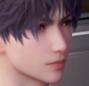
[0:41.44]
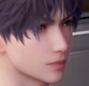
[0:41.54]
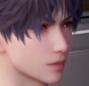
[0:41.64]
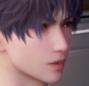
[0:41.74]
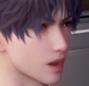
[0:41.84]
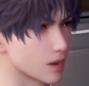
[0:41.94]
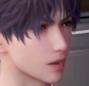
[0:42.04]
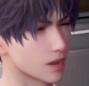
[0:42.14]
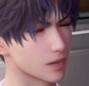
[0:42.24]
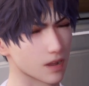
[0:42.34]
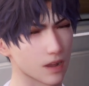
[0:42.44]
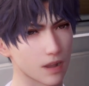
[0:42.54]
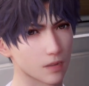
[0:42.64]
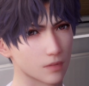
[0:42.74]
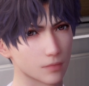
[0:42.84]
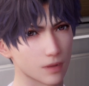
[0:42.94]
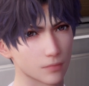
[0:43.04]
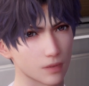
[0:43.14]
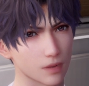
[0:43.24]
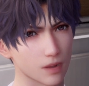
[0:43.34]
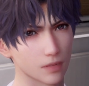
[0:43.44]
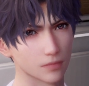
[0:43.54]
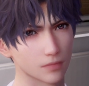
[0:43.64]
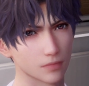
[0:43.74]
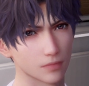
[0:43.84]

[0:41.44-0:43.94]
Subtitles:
It's been a while. I can't remember.